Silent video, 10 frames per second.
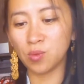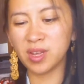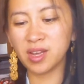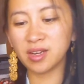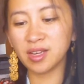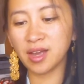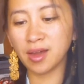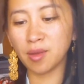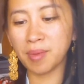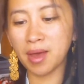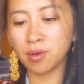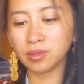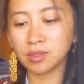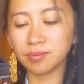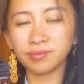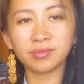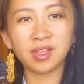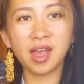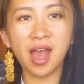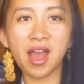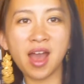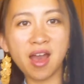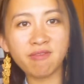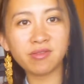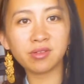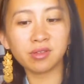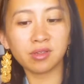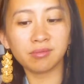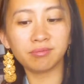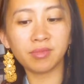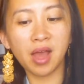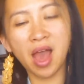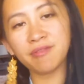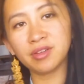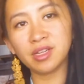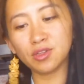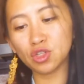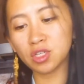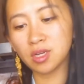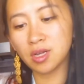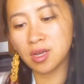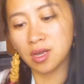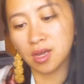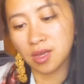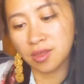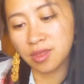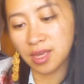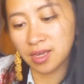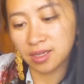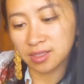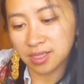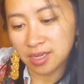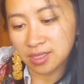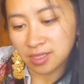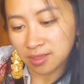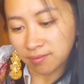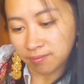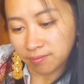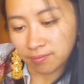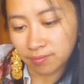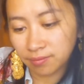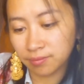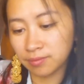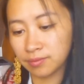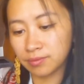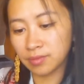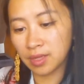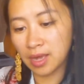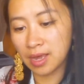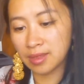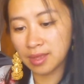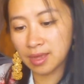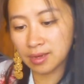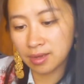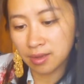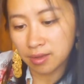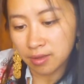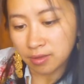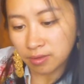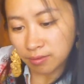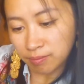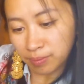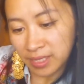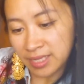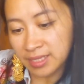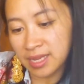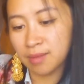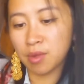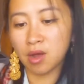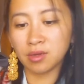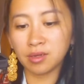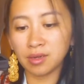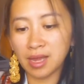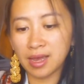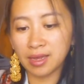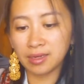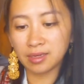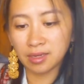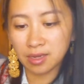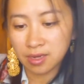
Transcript: We're gonna cut about half an inch thick disc, and then place them on a lined